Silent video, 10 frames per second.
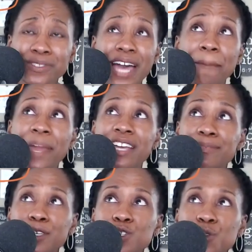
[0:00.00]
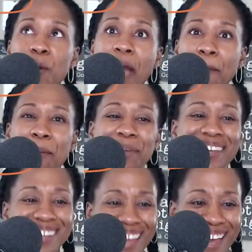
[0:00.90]
That makes me so happy. I'm like,
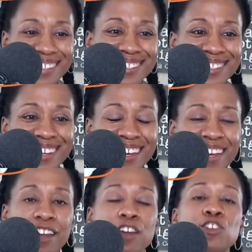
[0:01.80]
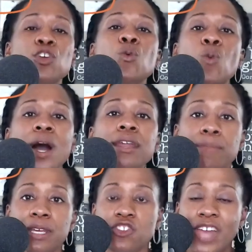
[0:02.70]
yes, you want to
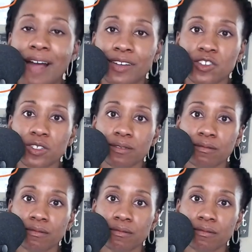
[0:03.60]
be challenged.